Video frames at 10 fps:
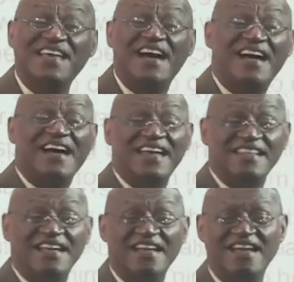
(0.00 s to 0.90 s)

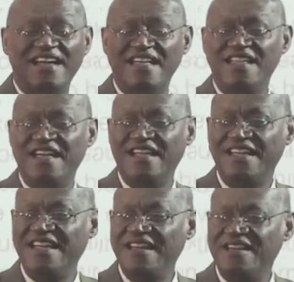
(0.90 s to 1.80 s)
behind
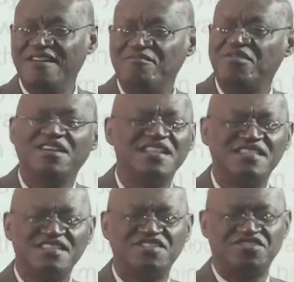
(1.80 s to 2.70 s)

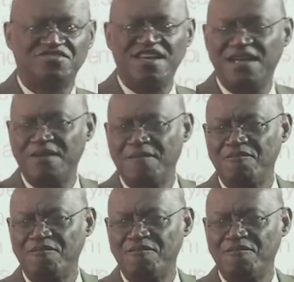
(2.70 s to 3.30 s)
pulling the string.